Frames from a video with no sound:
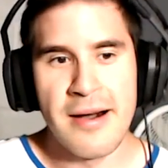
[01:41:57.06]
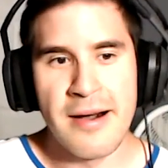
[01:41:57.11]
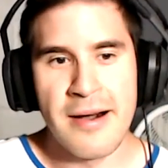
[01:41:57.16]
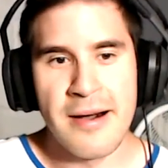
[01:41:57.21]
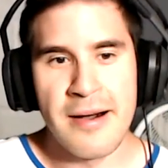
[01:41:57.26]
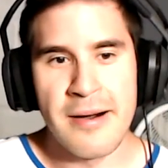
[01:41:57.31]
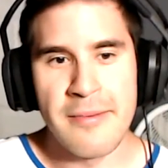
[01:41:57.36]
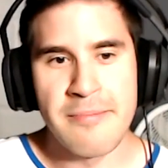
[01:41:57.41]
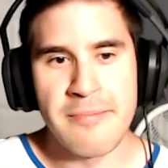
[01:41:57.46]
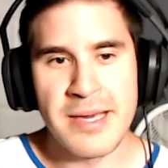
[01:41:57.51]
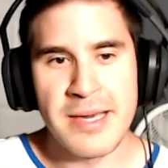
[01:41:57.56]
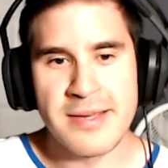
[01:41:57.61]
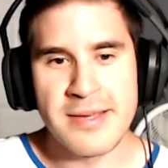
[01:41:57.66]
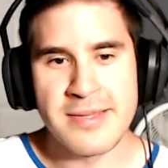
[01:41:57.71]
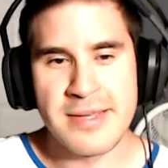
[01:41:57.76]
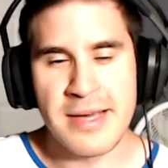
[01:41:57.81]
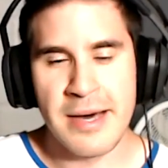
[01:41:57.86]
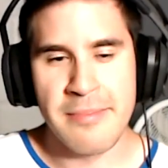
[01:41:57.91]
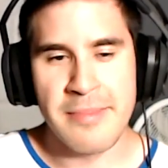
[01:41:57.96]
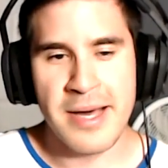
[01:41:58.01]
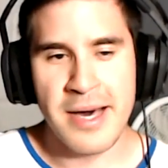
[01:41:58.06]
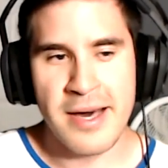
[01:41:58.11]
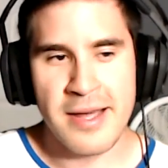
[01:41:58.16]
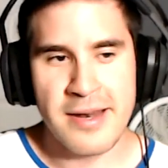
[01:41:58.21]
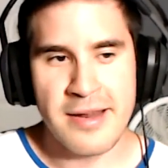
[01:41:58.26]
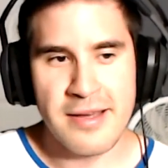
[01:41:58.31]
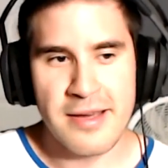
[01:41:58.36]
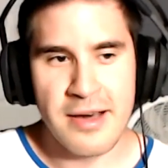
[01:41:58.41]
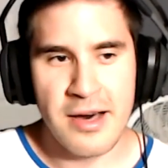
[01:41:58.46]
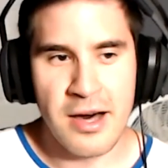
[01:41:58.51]
because I'm not
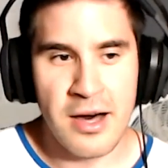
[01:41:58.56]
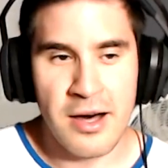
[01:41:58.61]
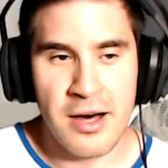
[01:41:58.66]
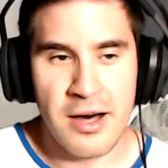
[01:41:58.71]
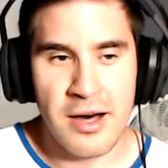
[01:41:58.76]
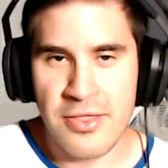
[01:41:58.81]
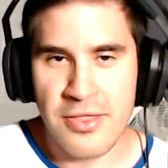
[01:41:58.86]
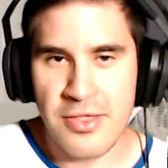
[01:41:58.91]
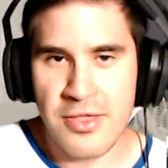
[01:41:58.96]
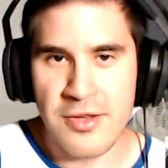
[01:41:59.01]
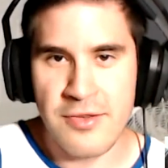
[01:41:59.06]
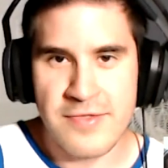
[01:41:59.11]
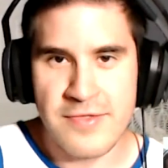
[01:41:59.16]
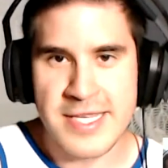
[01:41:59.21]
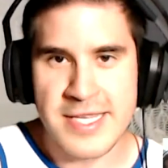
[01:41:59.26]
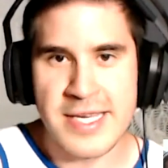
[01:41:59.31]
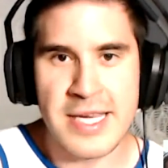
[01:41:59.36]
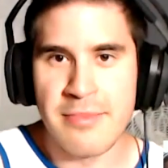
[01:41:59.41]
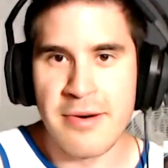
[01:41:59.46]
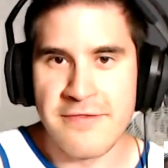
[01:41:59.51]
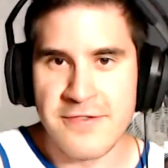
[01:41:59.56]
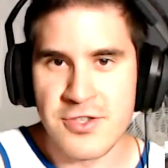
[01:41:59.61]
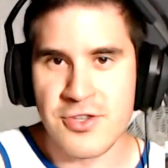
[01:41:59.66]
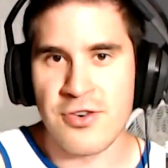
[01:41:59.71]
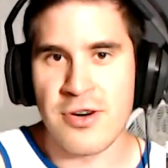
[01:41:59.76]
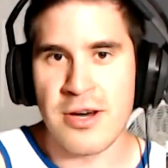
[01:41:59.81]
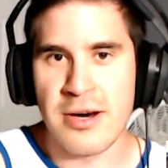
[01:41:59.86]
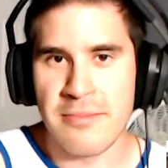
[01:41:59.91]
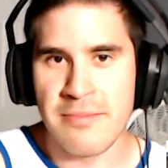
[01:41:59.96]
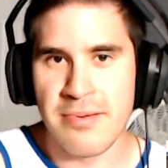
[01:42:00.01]
on the team of
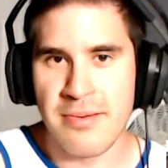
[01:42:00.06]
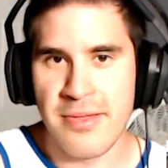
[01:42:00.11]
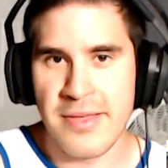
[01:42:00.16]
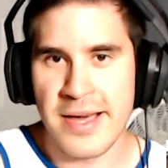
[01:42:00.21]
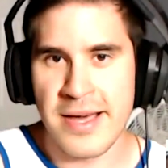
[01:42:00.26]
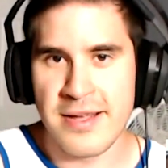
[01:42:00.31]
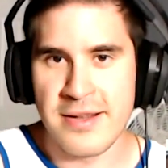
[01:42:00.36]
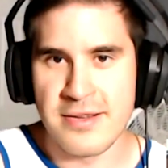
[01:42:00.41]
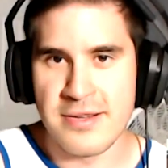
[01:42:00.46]
Trump that